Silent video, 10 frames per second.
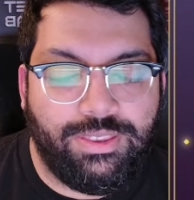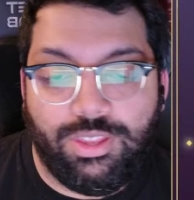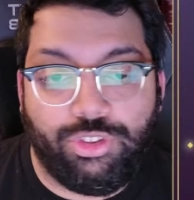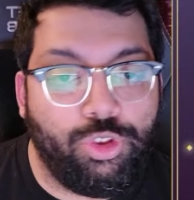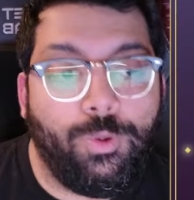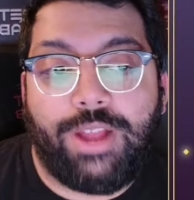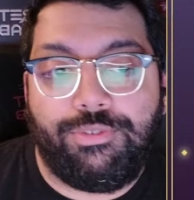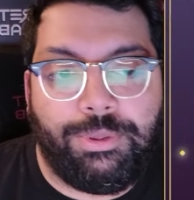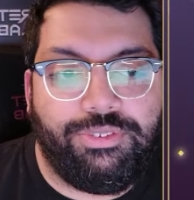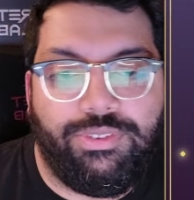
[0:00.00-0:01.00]
the 2
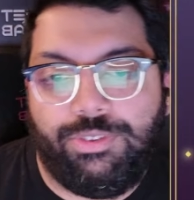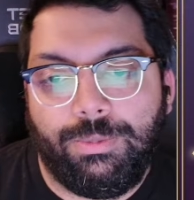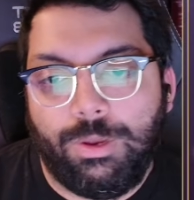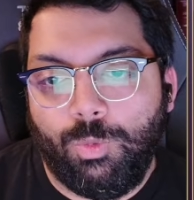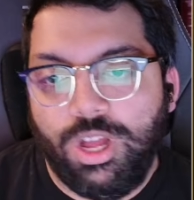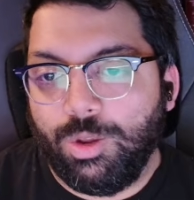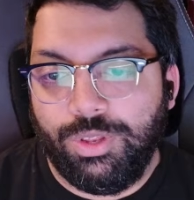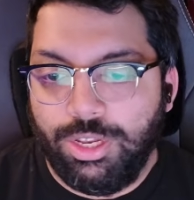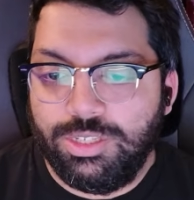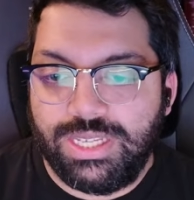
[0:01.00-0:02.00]
attribute system can work with no